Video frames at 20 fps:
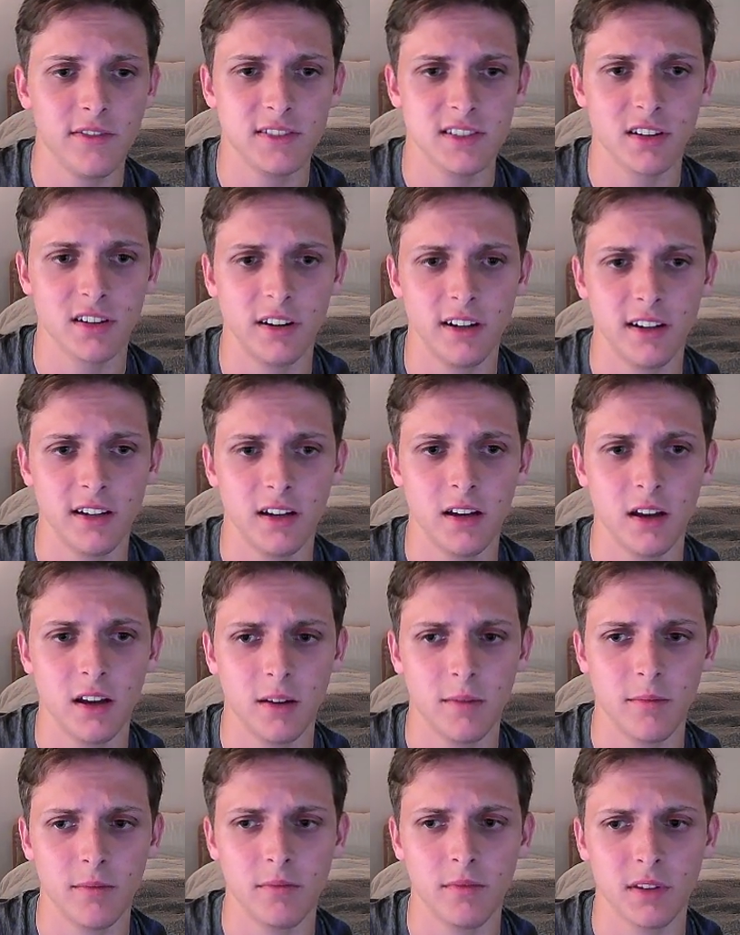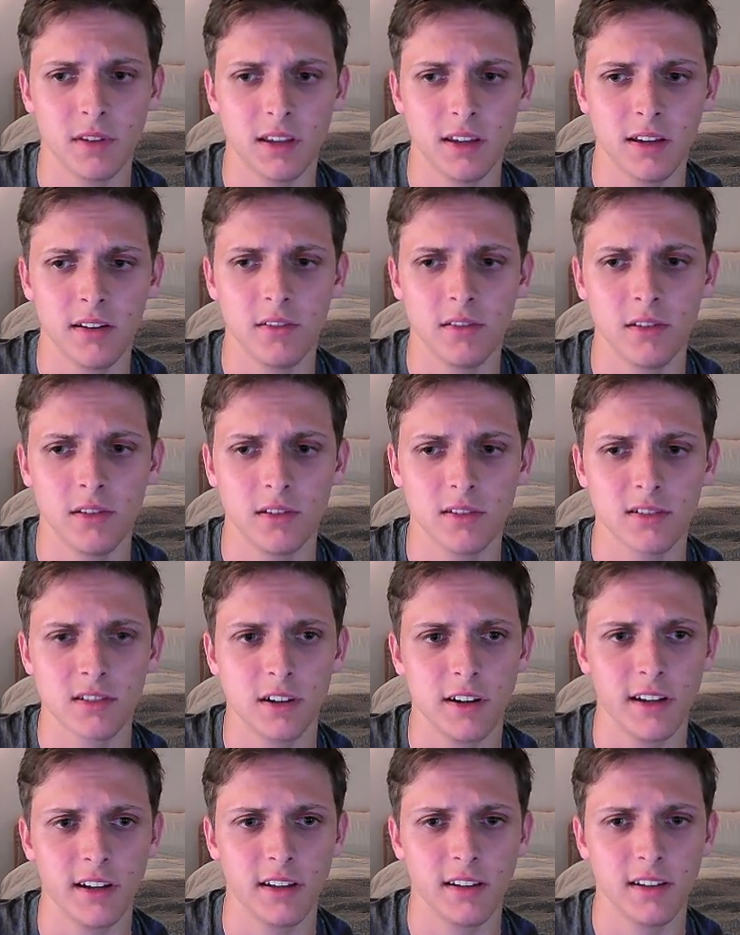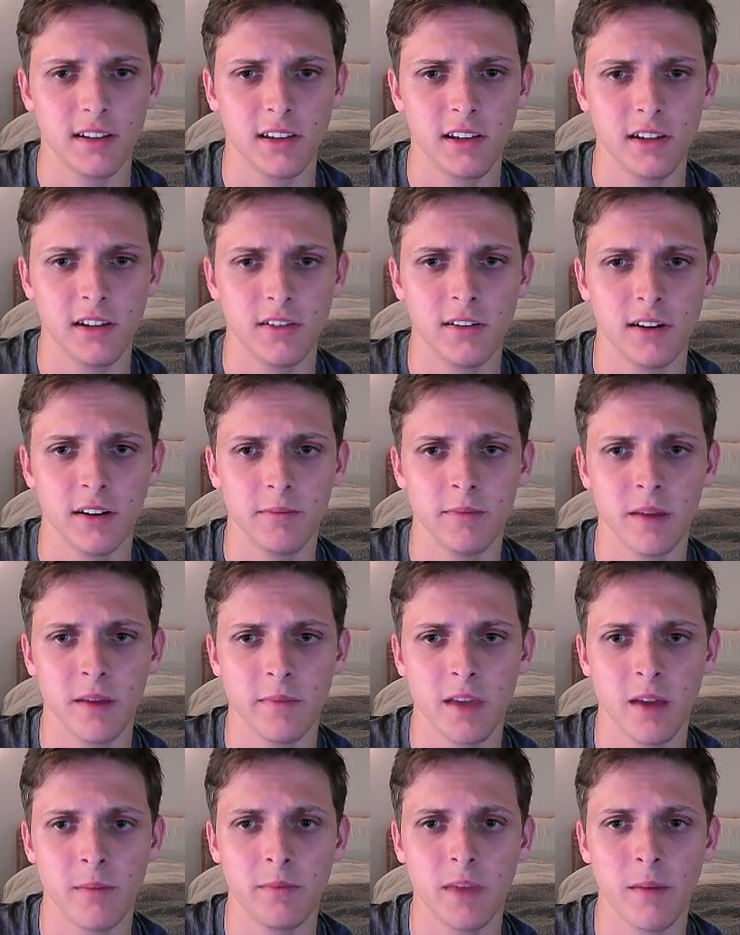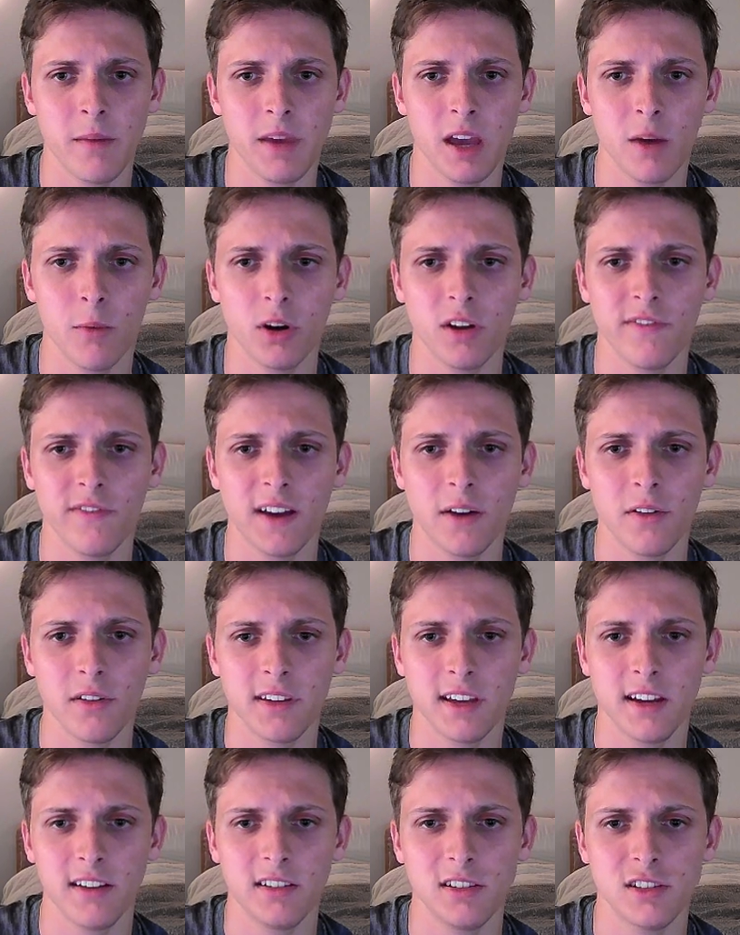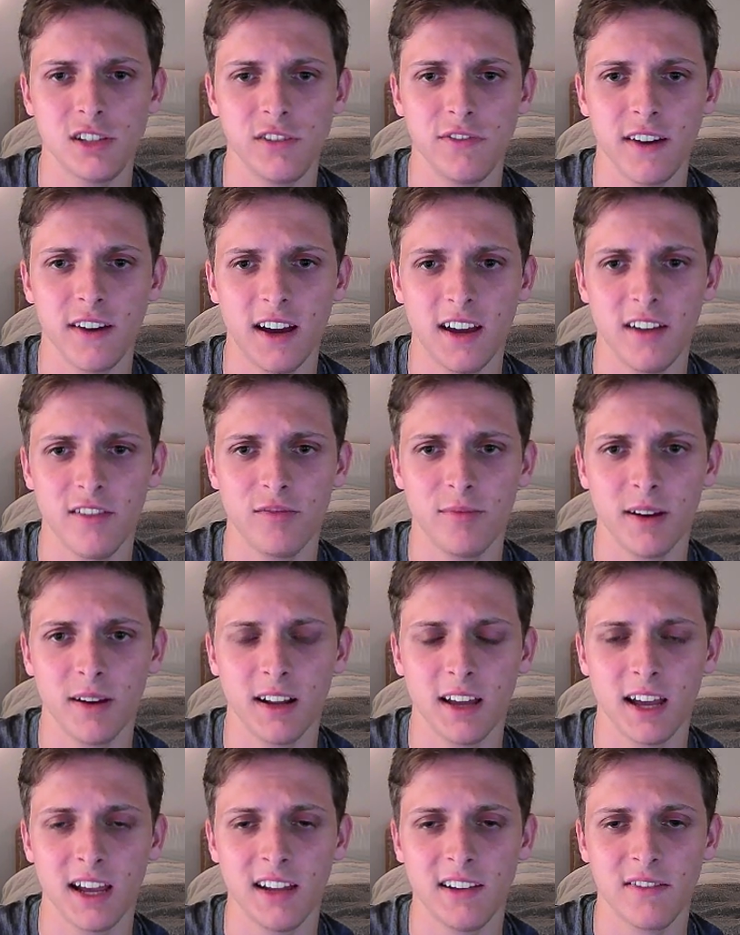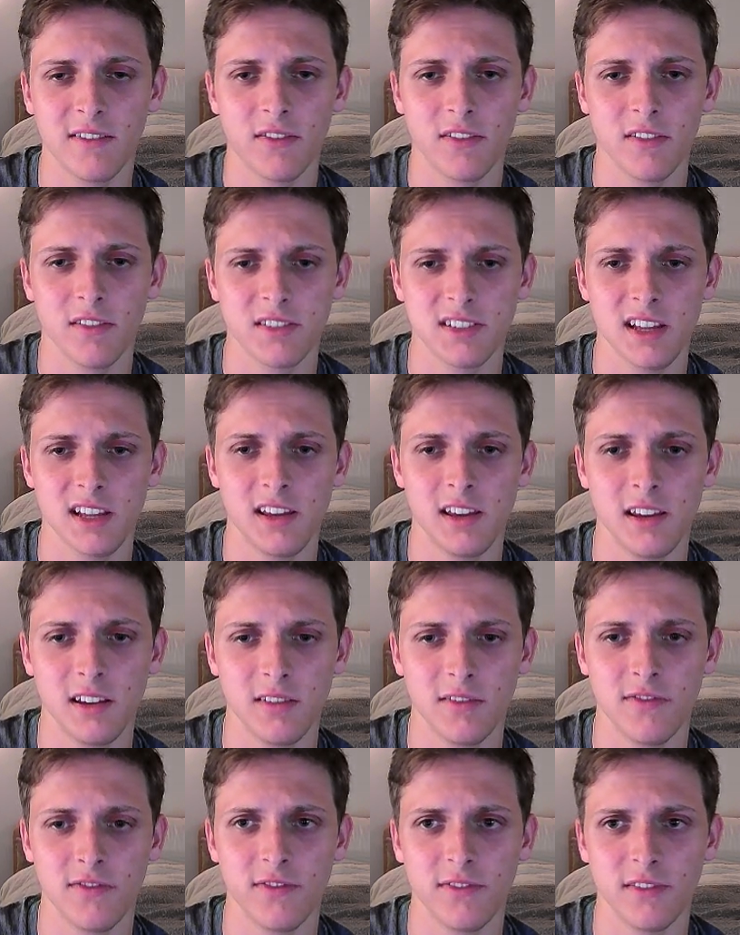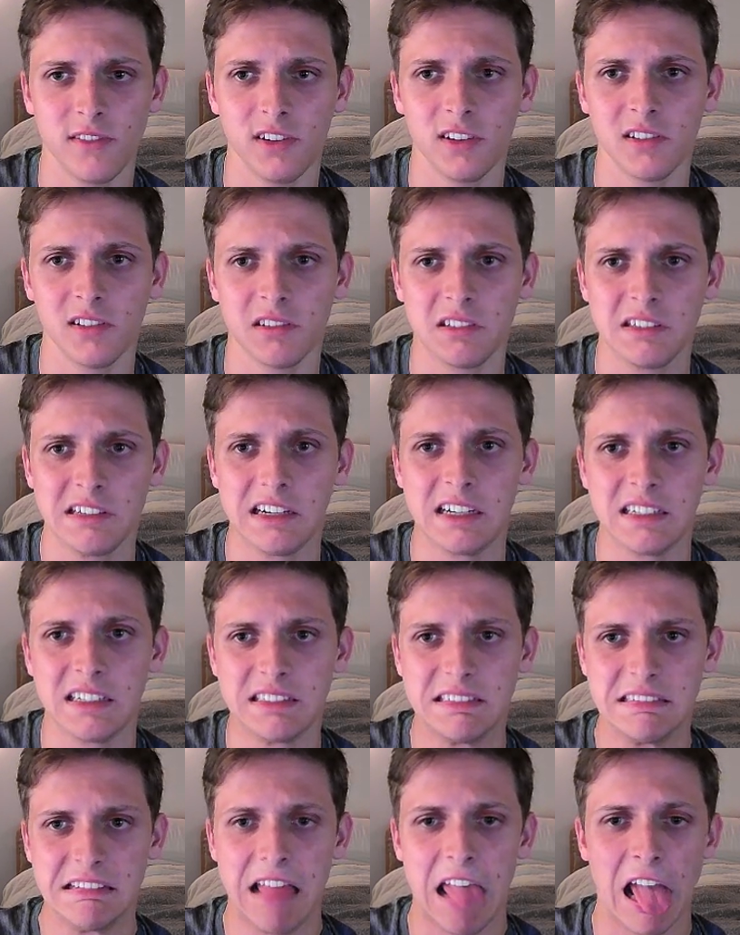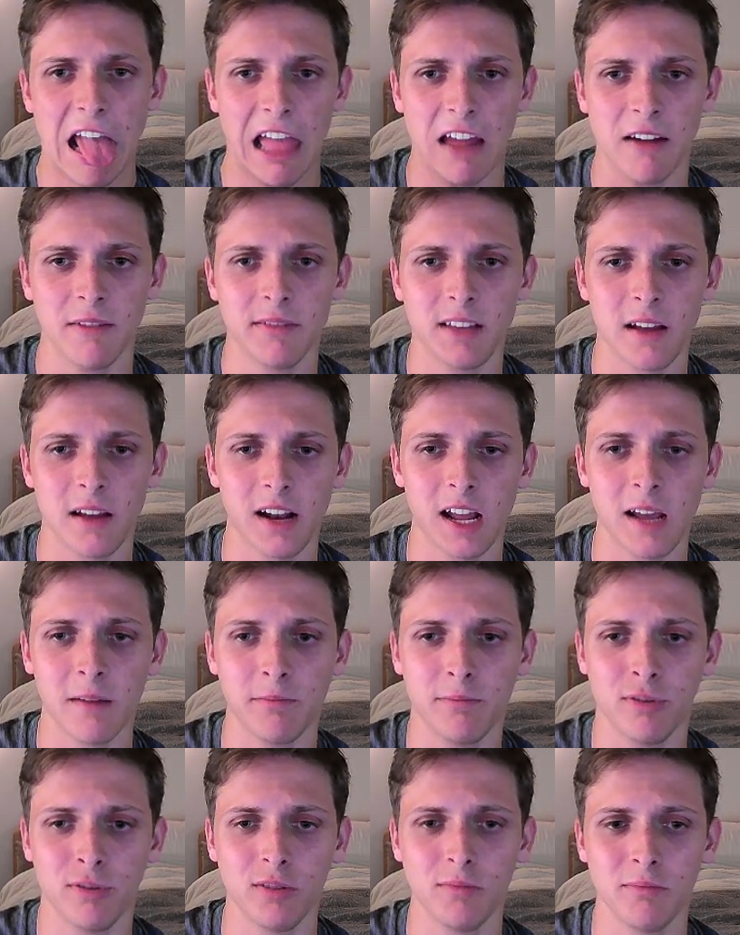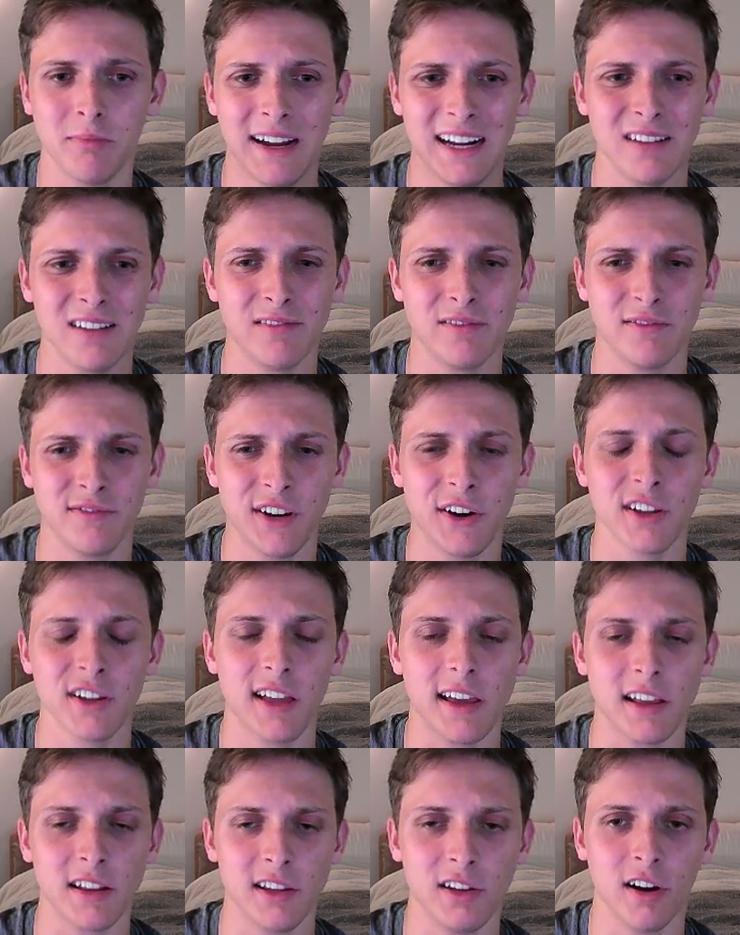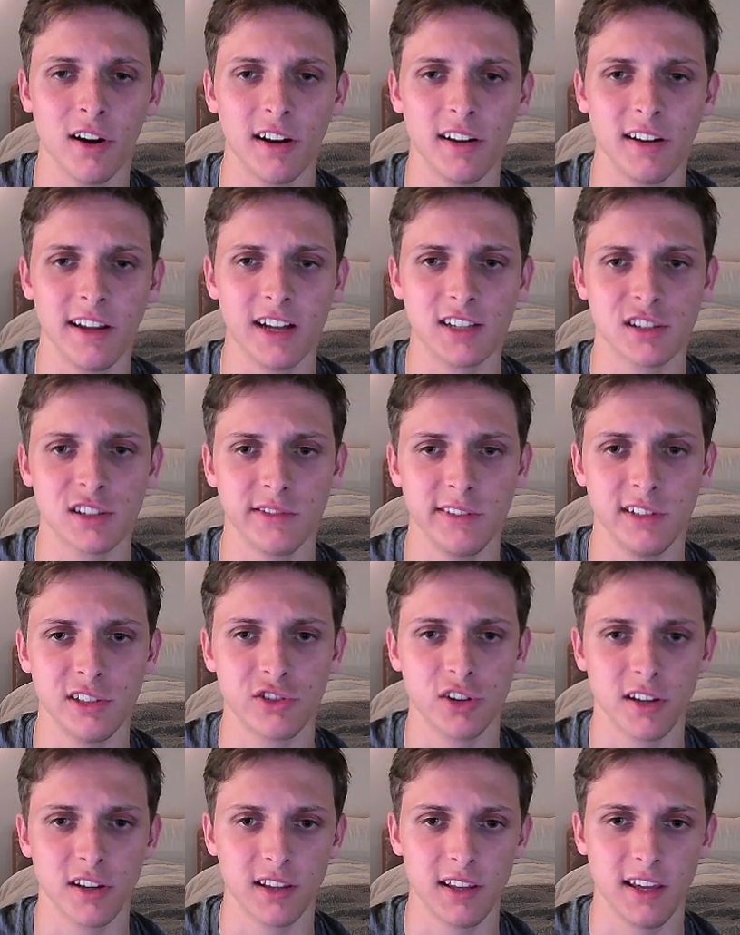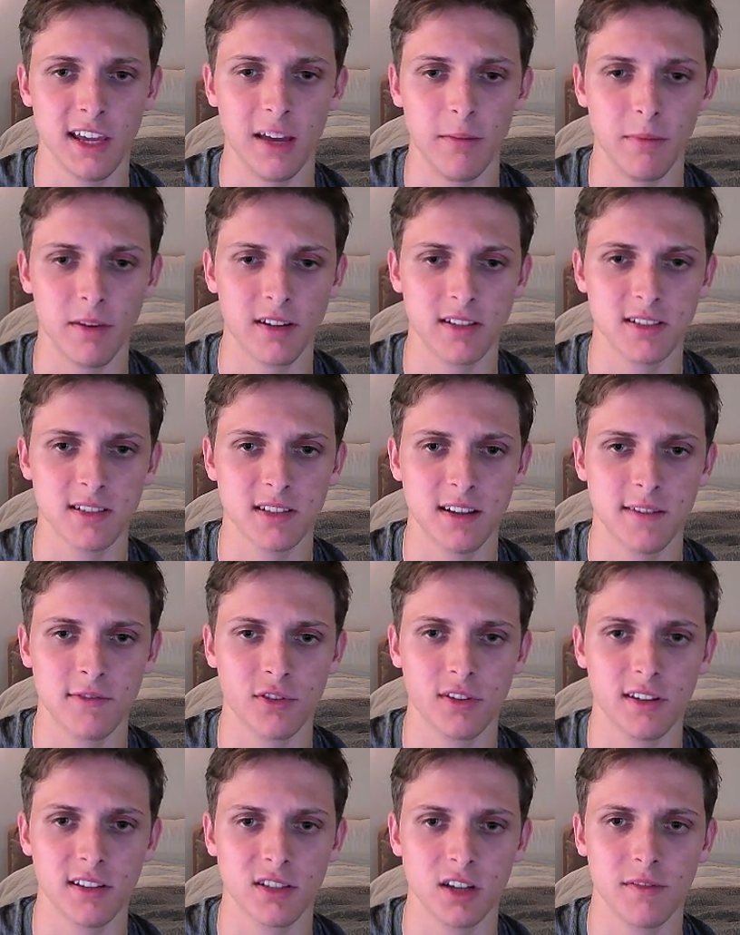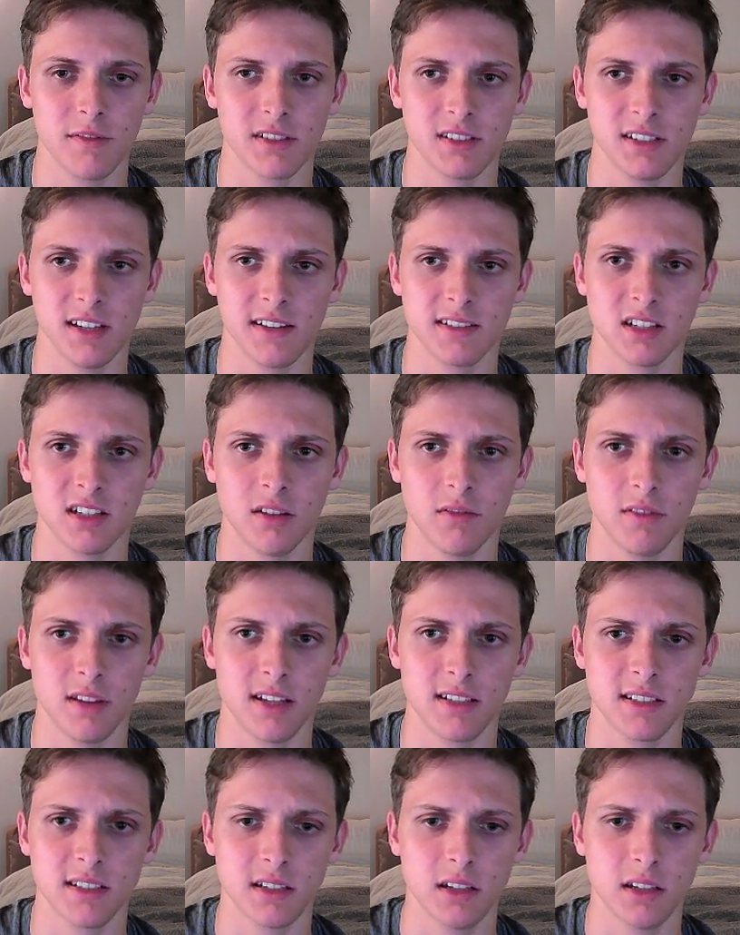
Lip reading: Sorry, king to, sorry, here. Maybe I would have found king to g5, but I have a sneaking gut that I might have very likely gone h3 drawing the game, because after this, obviously, I still have this.